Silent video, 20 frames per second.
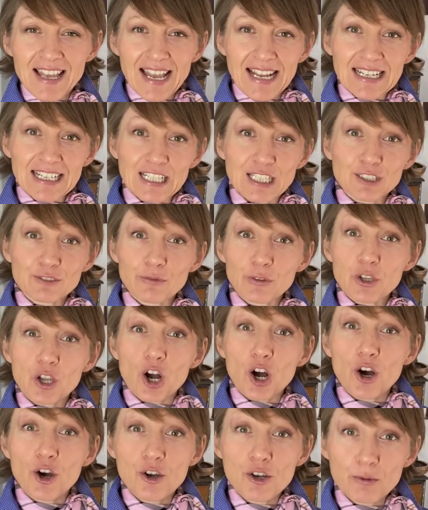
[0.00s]
and is for your
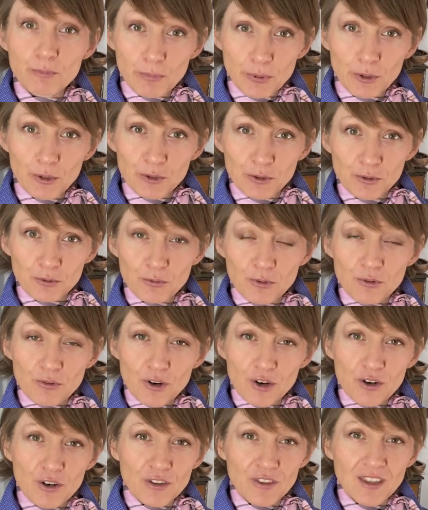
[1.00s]
own personal
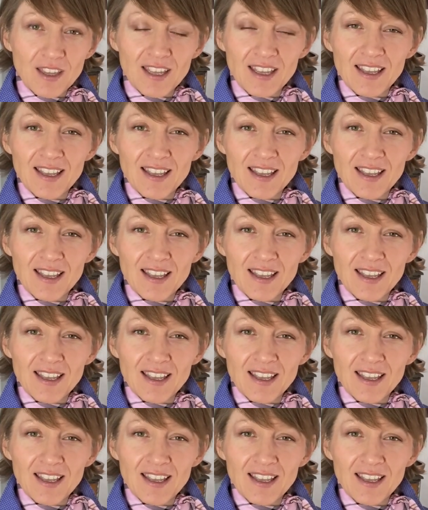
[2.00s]
growth.